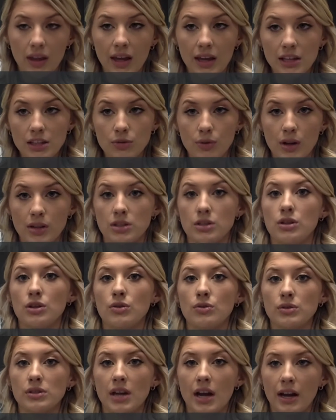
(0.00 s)
his
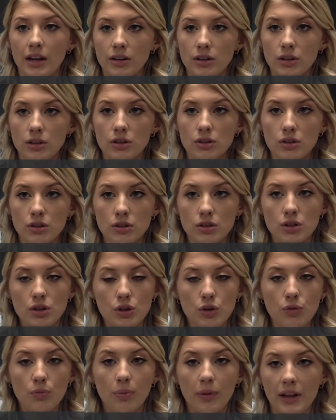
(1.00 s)
residues at
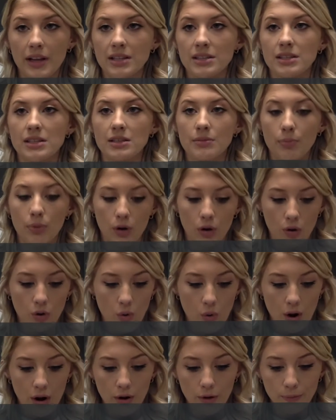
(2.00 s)
2 places per
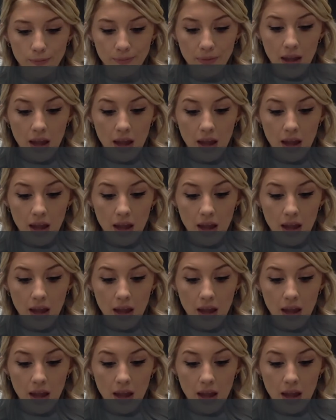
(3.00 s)
coil.